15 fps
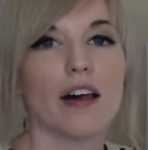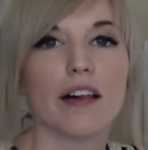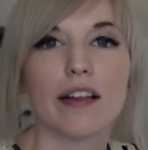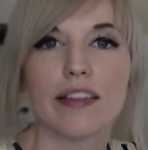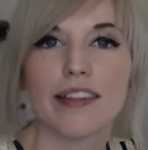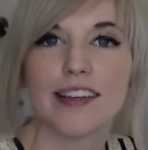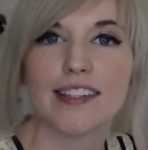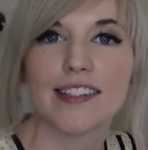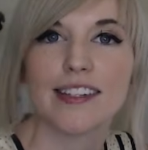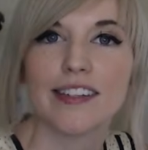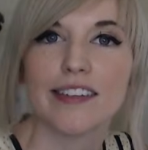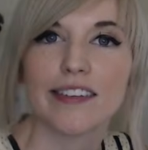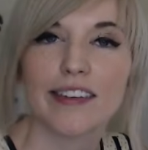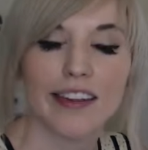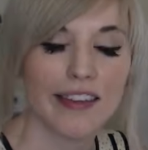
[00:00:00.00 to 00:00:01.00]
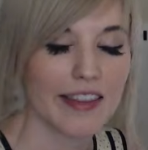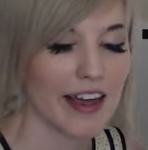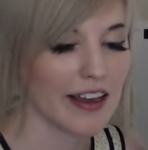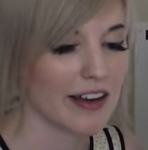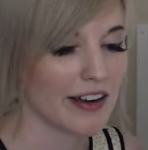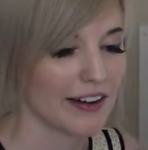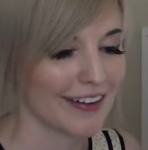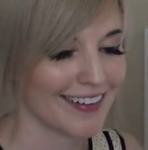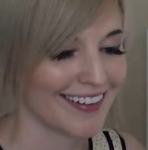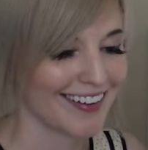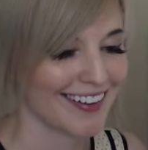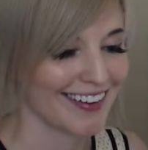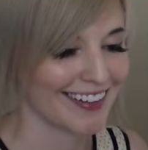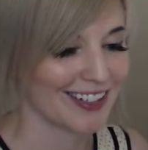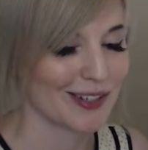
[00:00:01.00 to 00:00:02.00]
this is then,
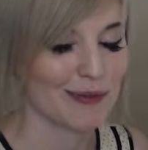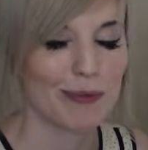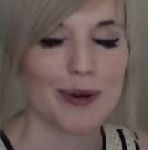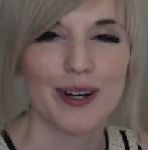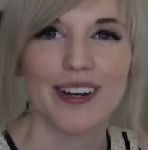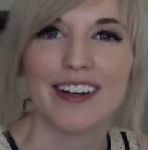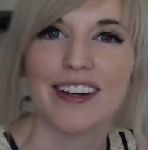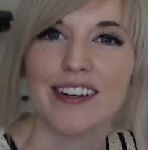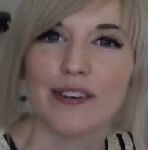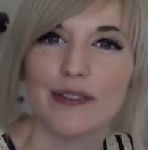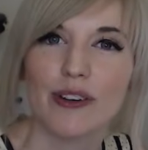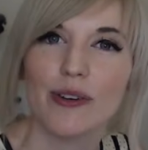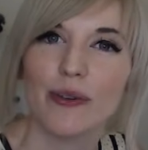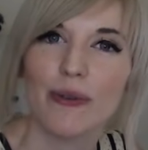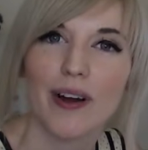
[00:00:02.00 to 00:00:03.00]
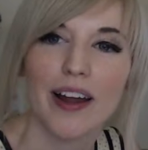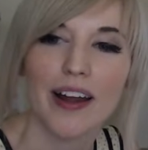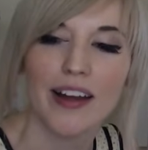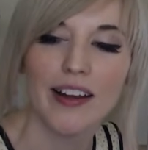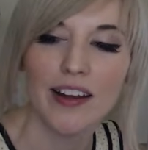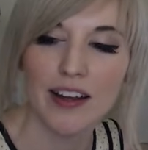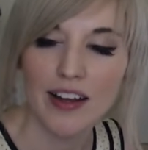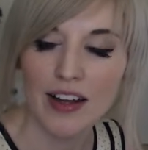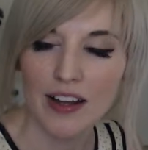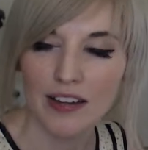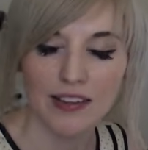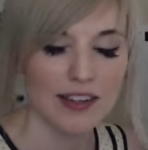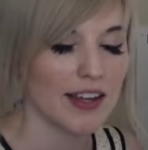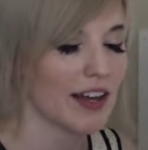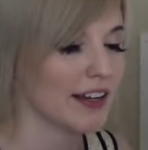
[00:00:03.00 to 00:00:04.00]
to put it a different way,
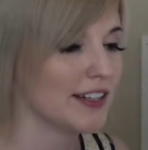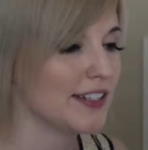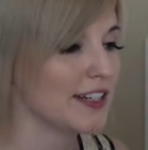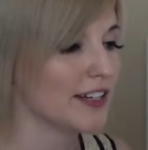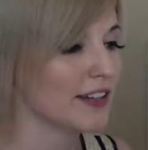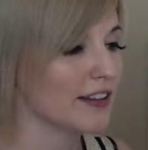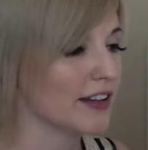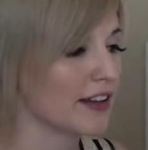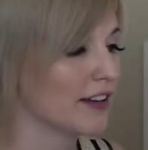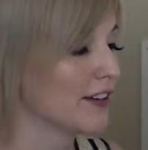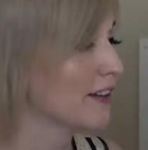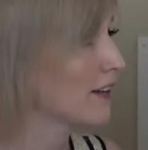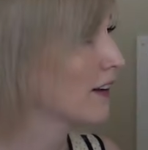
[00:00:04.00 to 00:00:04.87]
the idea that